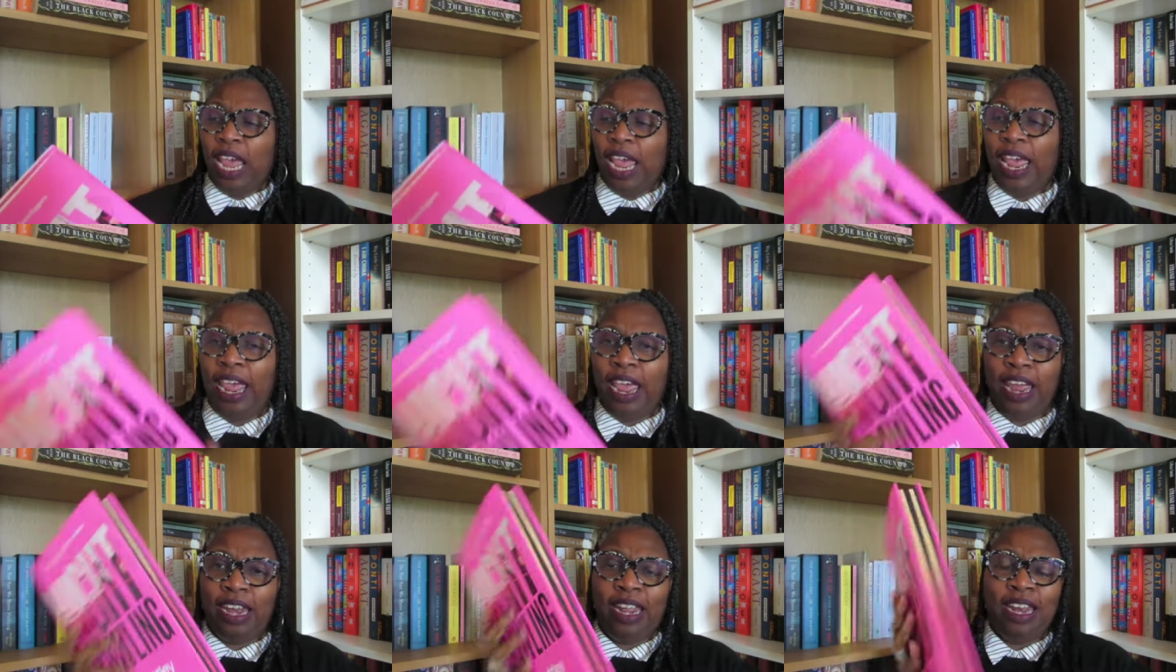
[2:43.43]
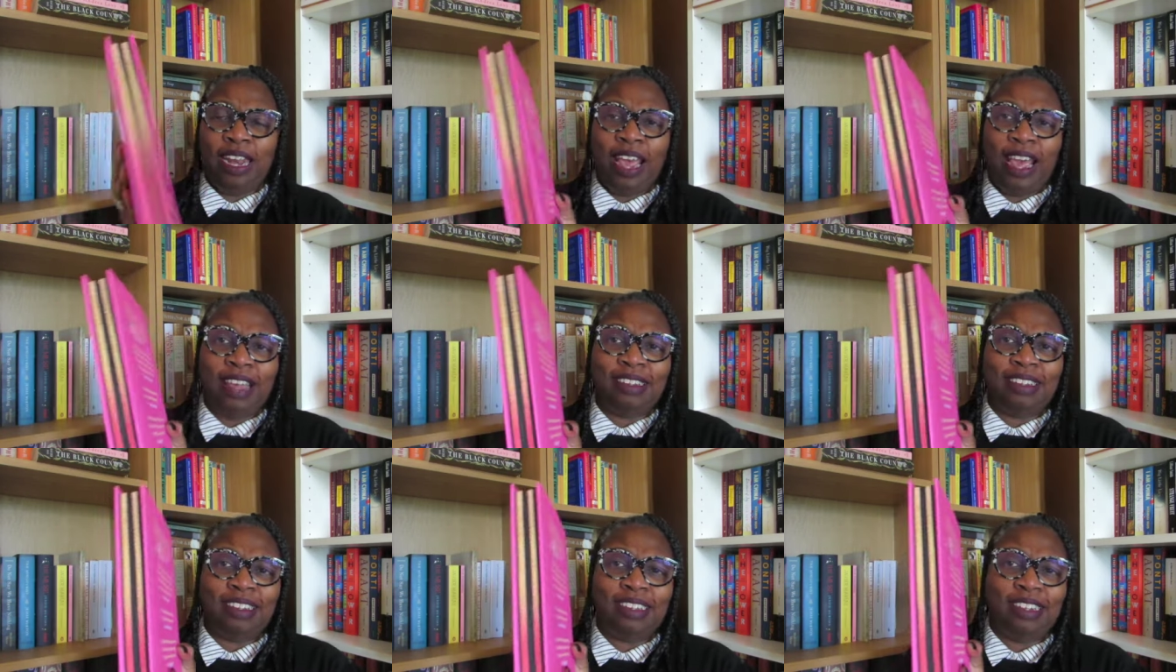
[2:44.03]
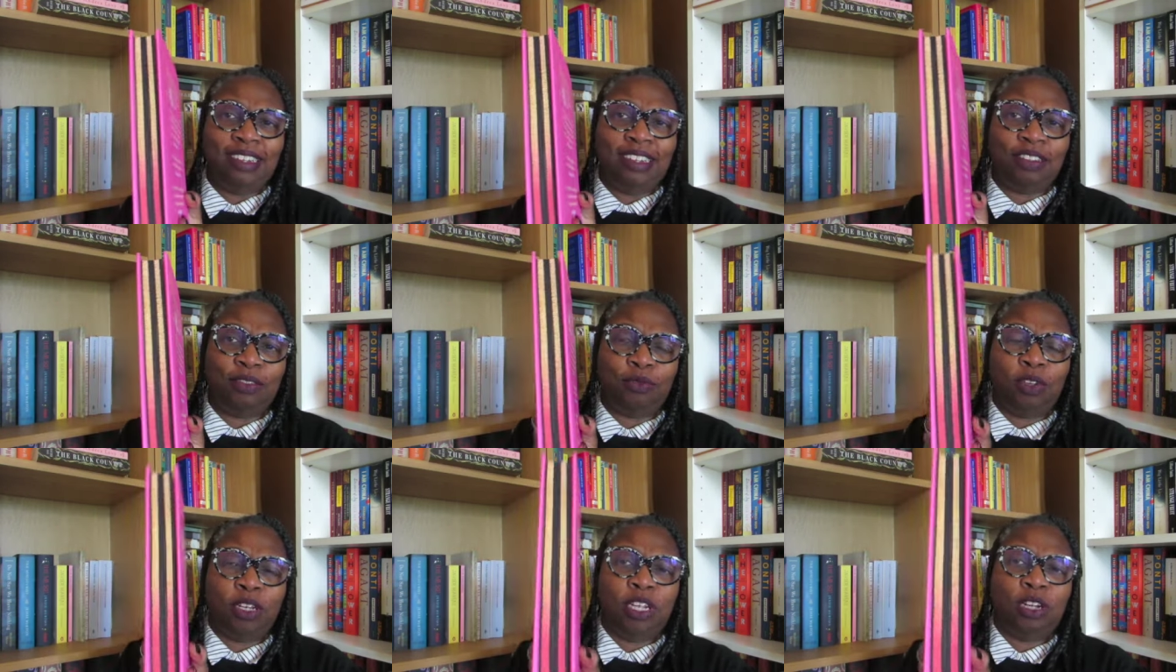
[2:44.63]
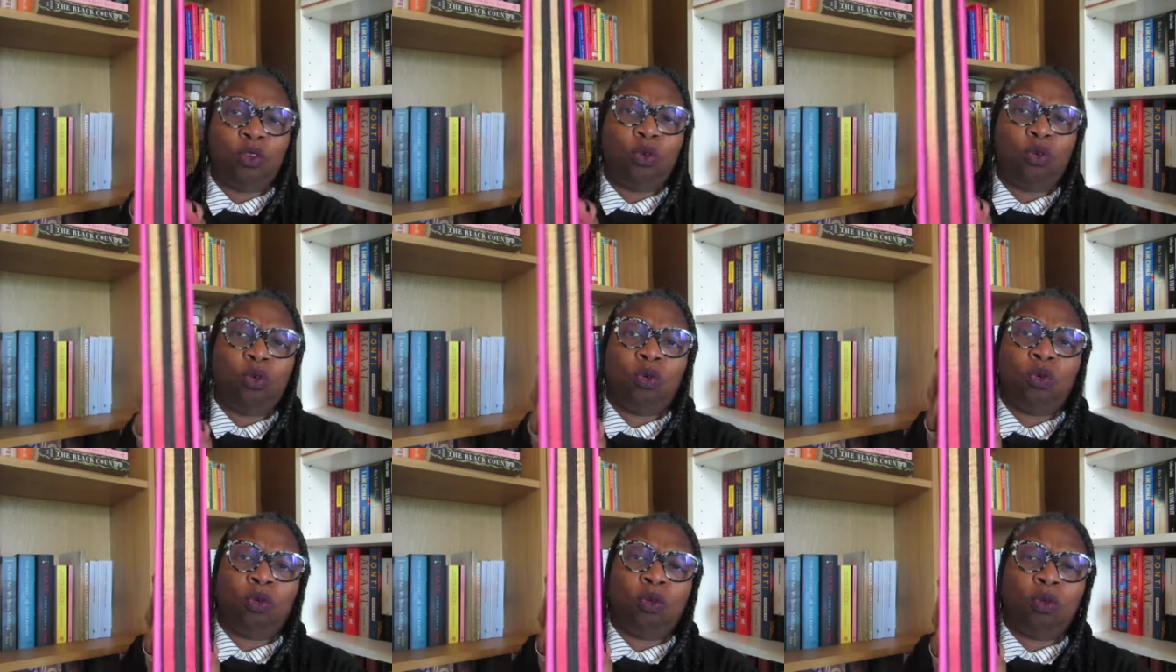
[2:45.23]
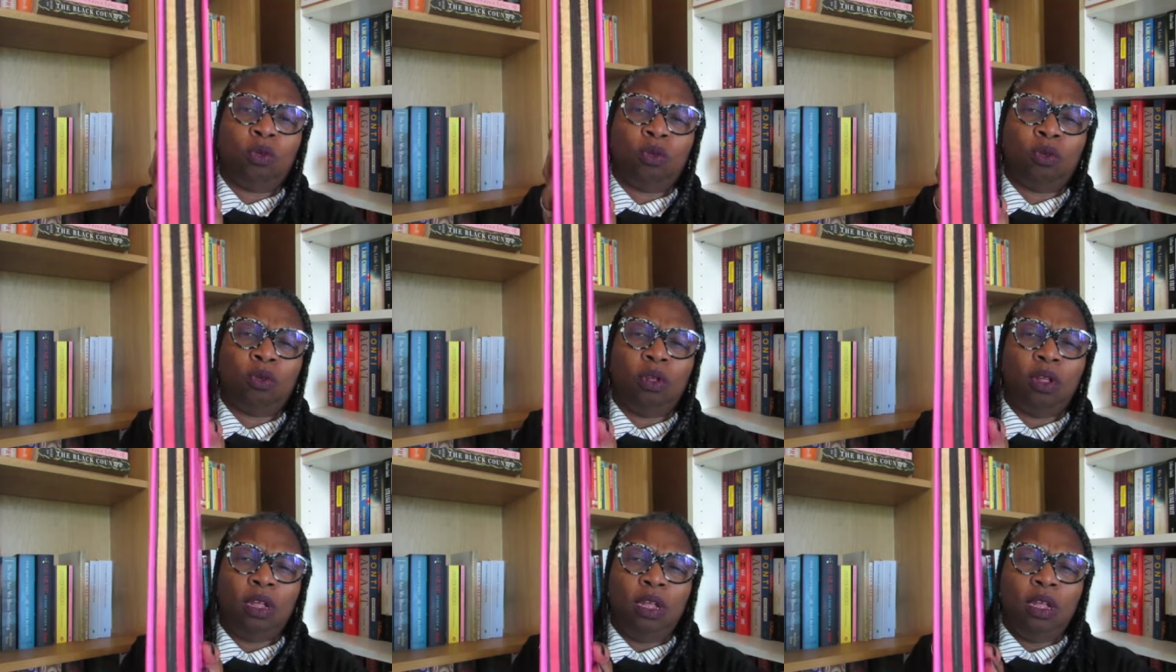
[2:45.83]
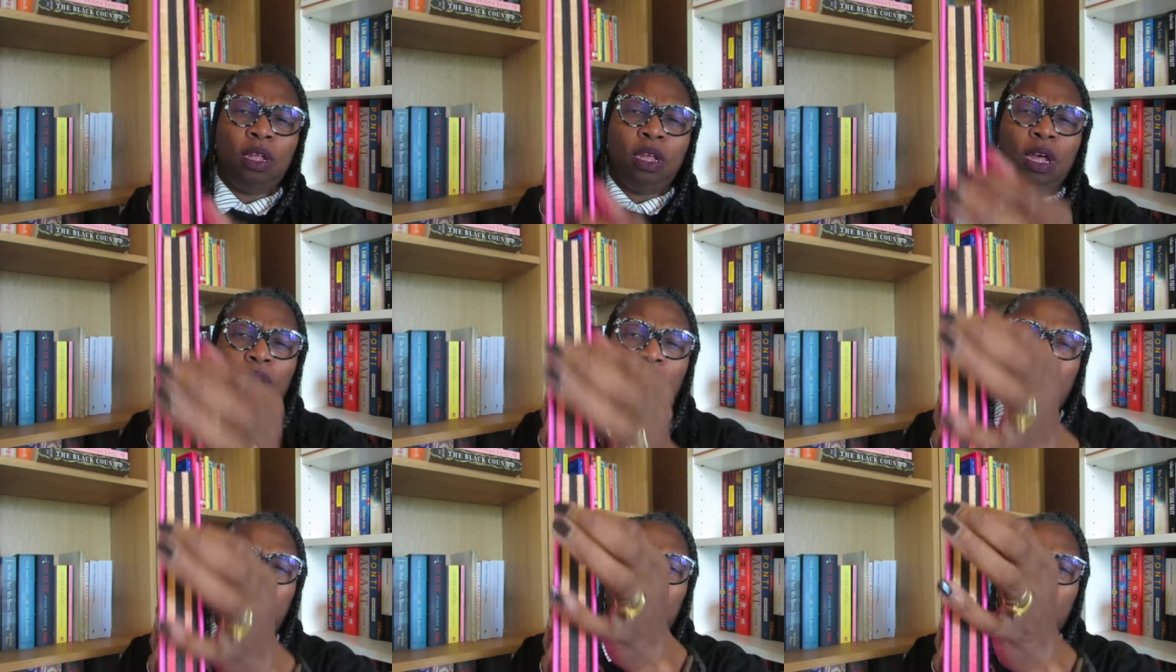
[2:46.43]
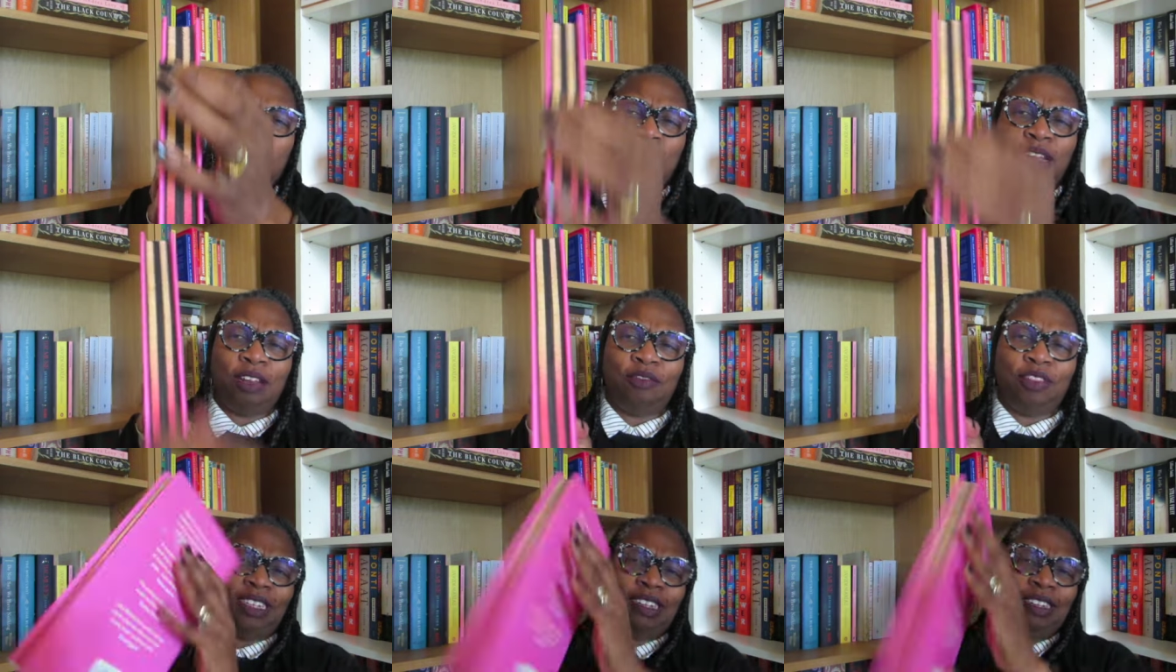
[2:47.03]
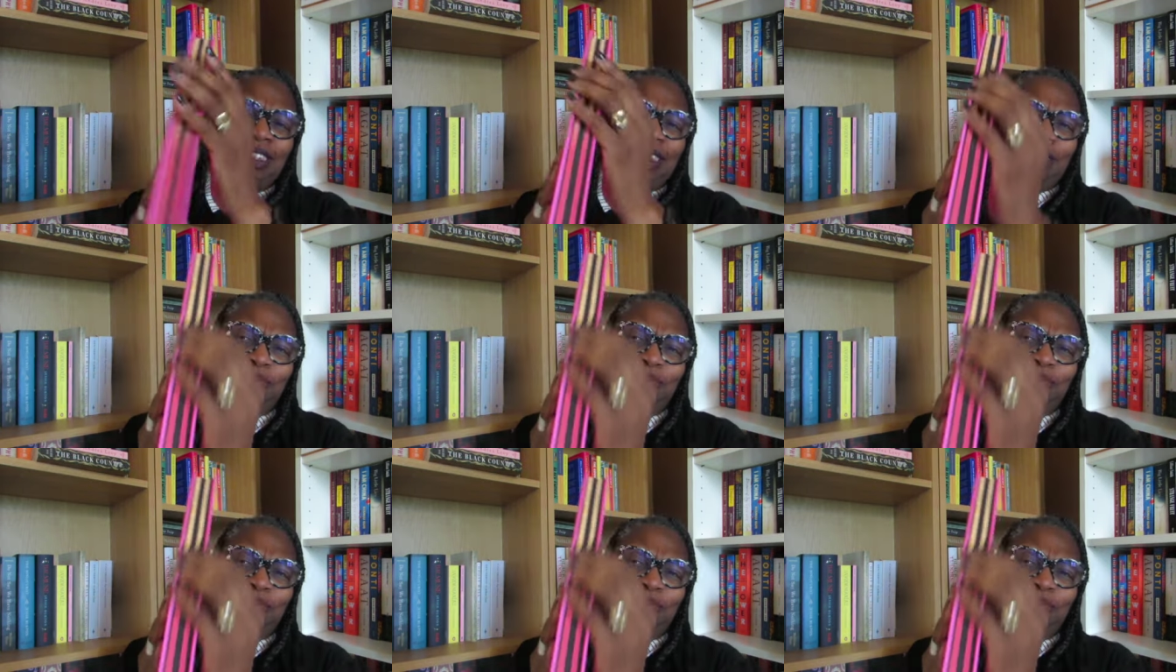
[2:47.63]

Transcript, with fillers: And it has these really cool uh, kind of these